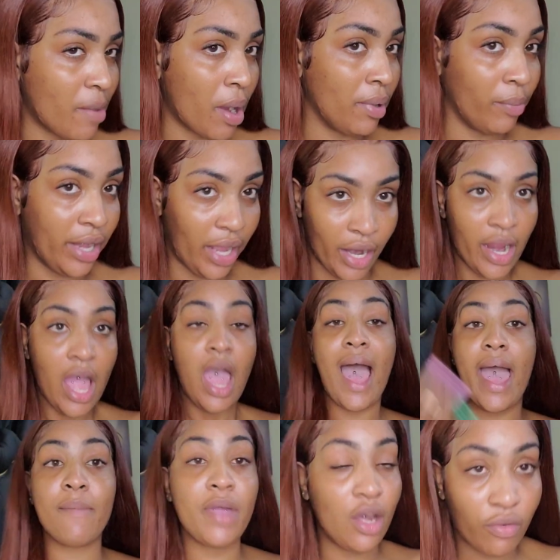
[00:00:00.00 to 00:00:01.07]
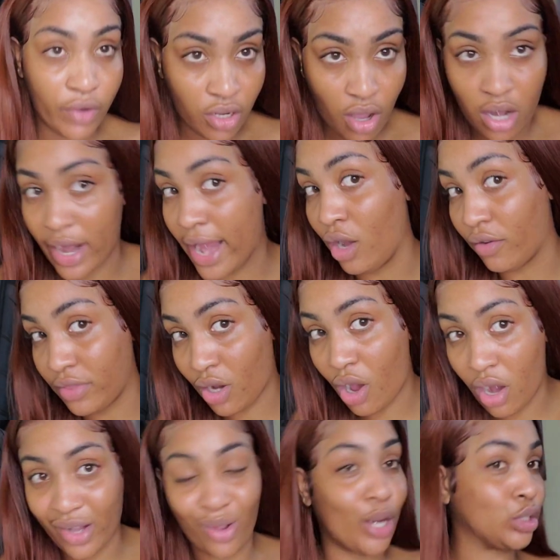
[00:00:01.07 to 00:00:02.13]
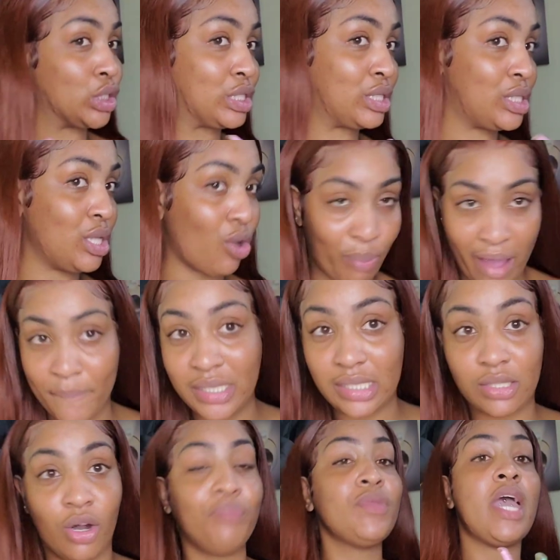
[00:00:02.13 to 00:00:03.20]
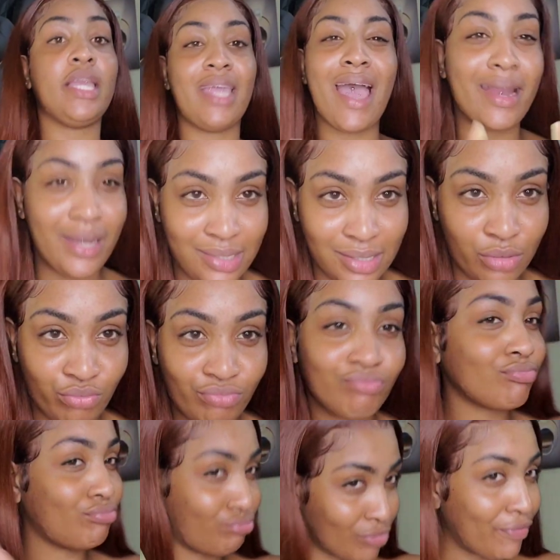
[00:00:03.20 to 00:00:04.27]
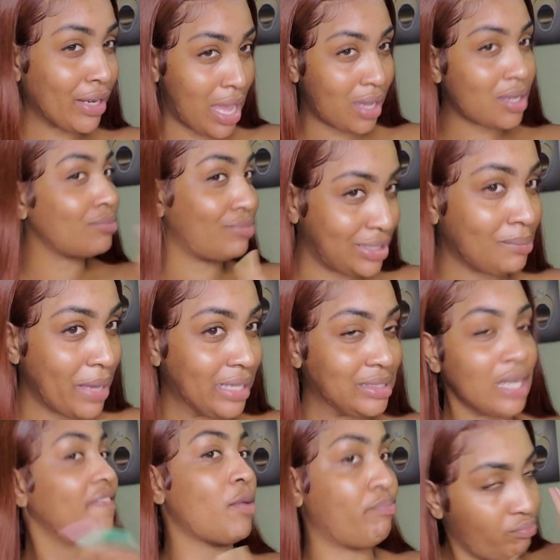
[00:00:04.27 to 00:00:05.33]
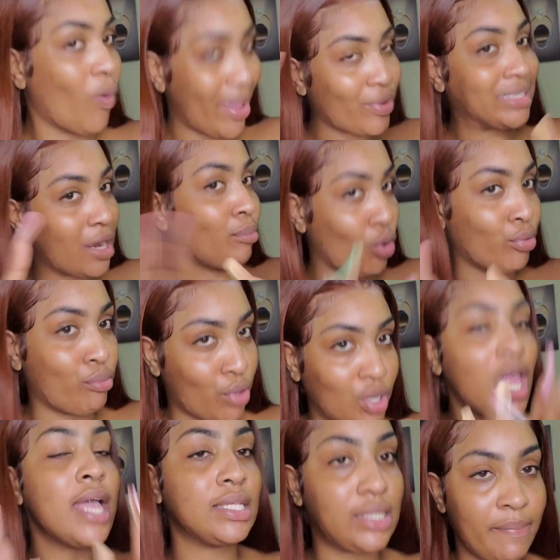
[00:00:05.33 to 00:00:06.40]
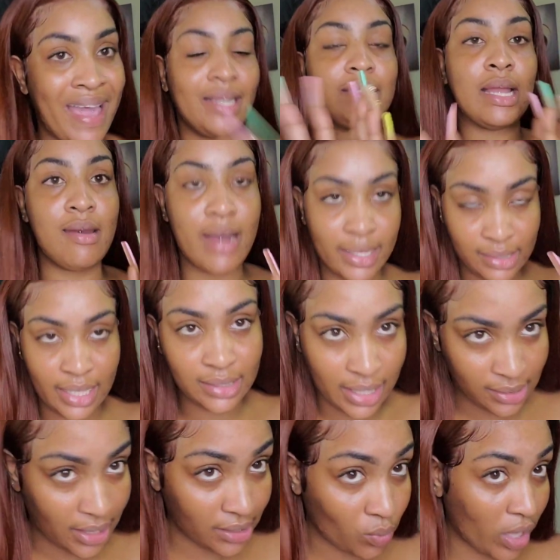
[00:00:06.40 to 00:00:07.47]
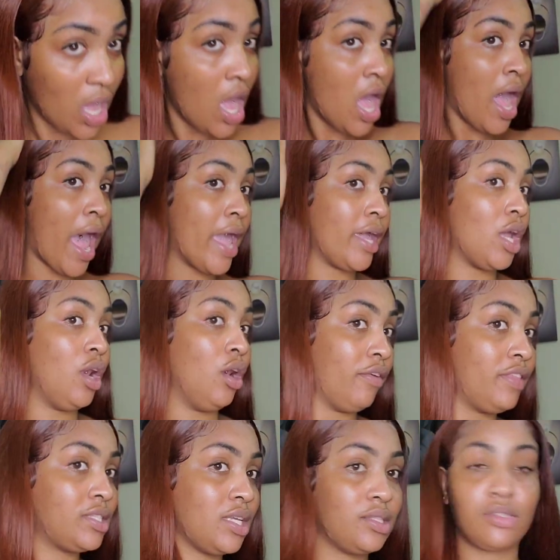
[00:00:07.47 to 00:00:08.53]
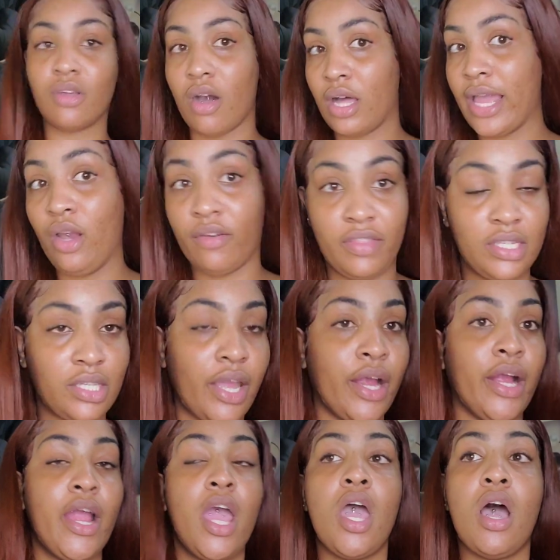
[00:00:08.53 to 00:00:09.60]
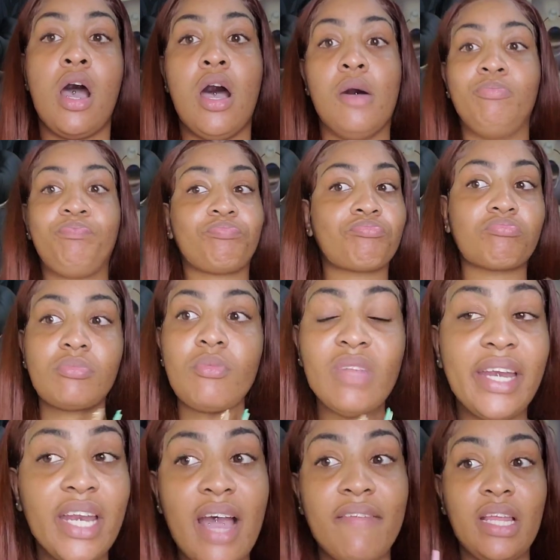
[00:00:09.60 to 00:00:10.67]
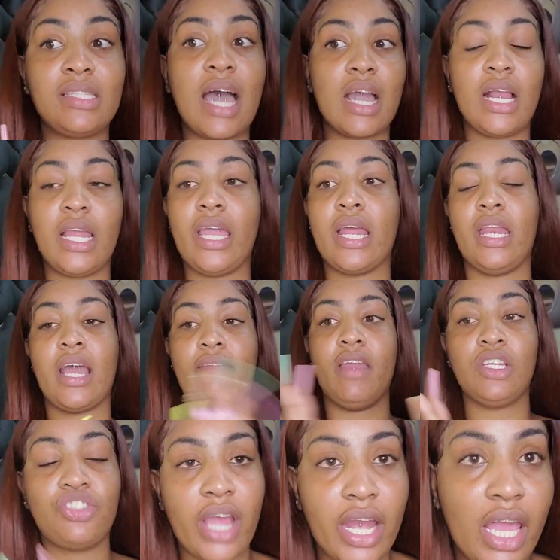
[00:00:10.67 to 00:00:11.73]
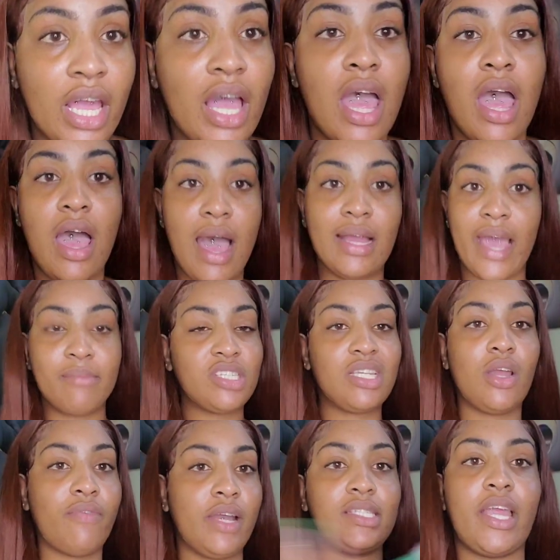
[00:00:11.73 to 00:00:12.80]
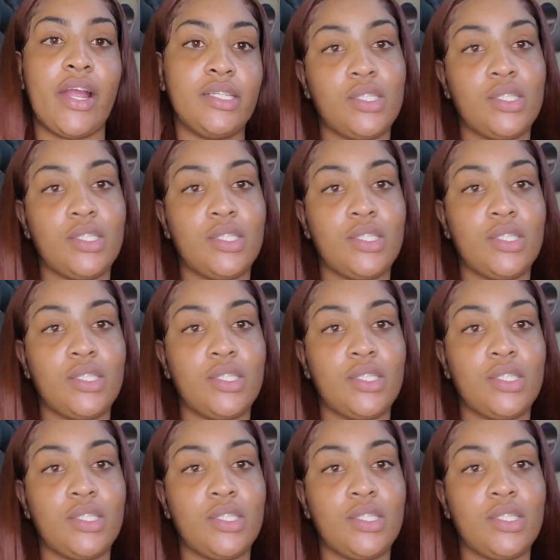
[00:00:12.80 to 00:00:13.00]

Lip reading: It don't tangle, but the music in the background I had to mute. So guys, as y'all can see, like, the lace is looking really, really good. The hair is like good hair, good material. Me